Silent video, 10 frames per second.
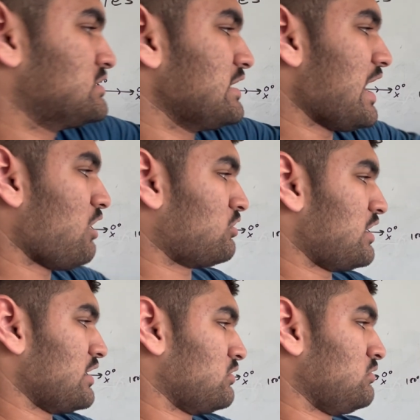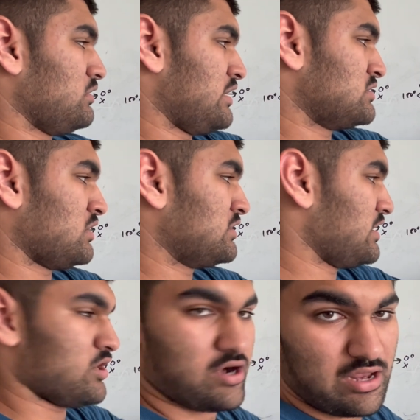the outer angle. It's not the
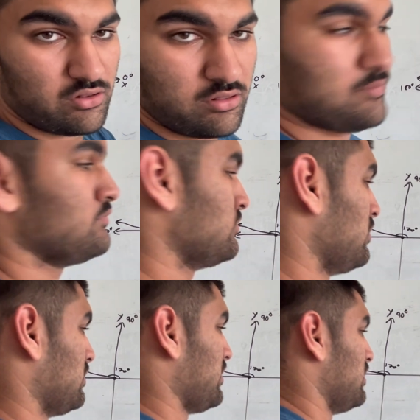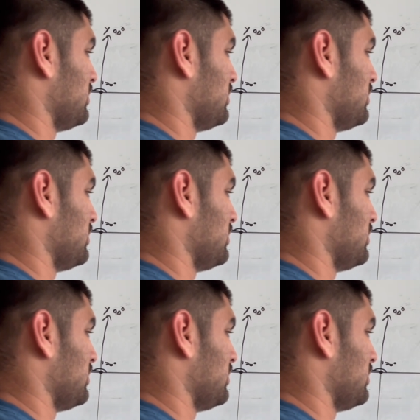inner angle, okay?